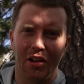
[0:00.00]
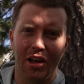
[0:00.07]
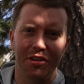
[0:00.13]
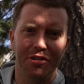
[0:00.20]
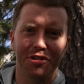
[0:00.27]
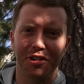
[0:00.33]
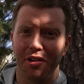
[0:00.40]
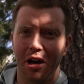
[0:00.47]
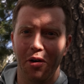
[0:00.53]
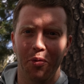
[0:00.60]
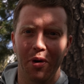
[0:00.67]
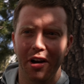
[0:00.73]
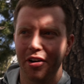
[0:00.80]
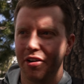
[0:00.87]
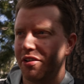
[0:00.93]
usually a lot
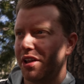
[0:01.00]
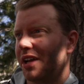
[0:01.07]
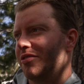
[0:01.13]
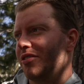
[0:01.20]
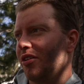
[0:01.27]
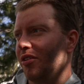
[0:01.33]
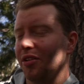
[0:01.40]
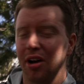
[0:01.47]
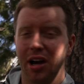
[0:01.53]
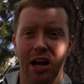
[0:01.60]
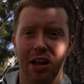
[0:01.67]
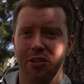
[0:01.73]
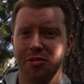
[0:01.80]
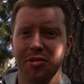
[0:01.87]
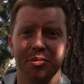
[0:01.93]
wetter, like
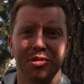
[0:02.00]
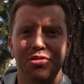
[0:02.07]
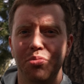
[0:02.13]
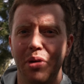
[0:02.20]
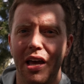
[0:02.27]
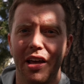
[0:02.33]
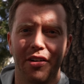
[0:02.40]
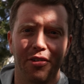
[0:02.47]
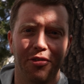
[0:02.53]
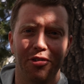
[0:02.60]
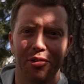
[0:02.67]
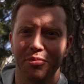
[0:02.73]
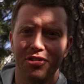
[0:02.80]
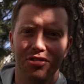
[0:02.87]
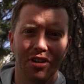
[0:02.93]
either from sweat or
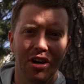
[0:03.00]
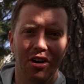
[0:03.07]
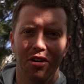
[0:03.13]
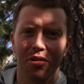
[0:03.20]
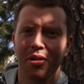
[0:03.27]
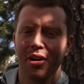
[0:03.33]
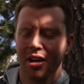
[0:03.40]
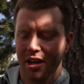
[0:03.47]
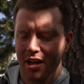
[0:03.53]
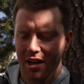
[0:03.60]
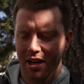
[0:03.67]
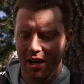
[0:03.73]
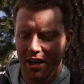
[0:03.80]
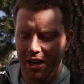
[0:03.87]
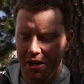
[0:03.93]
from snow.
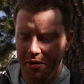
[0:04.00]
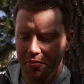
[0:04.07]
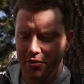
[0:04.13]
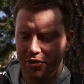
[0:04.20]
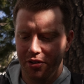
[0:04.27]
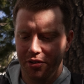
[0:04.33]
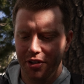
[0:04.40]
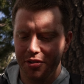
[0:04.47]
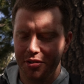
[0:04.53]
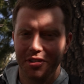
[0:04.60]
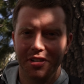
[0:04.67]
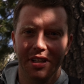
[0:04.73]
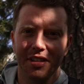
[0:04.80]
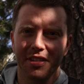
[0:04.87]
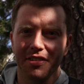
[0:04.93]
So you can always
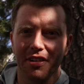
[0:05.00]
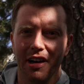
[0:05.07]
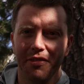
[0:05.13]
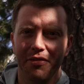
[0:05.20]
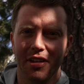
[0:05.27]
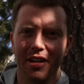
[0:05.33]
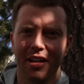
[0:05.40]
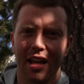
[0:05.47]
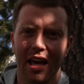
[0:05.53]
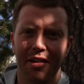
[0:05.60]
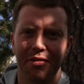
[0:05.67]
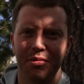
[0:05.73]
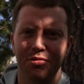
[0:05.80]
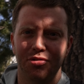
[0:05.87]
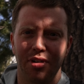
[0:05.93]
take these off then and
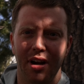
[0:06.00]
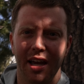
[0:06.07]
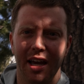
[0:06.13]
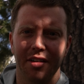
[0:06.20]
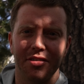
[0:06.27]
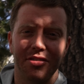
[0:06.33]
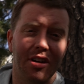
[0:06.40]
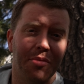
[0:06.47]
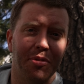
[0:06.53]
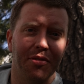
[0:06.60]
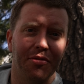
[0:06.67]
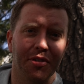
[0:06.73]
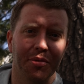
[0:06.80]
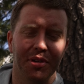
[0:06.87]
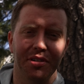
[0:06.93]
have them dry out separate
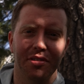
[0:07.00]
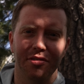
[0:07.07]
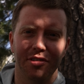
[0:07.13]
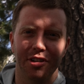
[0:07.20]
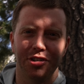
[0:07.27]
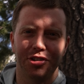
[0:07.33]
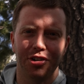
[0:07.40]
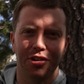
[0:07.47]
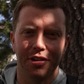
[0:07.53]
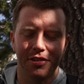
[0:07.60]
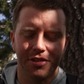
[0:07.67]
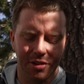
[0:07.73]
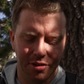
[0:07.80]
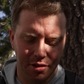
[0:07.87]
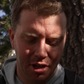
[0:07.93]
from the shirt.
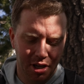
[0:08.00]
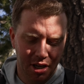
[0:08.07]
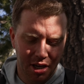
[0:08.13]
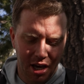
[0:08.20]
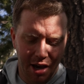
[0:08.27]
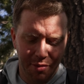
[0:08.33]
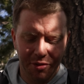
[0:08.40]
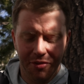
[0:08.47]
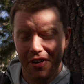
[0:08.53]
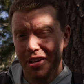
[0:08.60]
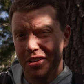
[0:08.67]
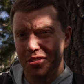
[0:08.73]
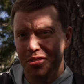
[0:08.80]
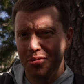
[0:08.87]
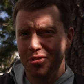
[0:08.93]
So I'm a fan
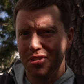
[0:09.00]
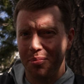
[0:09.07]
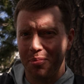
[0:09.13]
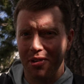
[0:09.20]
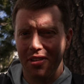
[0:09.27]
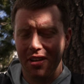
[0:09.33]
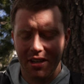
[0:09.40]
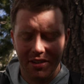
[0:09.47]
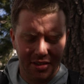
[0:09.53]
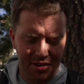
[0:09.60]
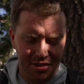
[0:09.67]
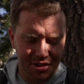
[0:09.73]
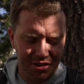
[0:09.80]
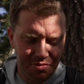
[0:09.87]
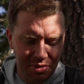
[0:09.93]
of two separate things.
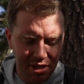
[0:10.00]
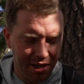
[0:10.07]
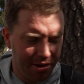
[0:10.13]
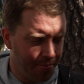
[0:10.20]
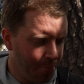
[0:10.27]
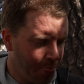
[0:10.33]
That's just me.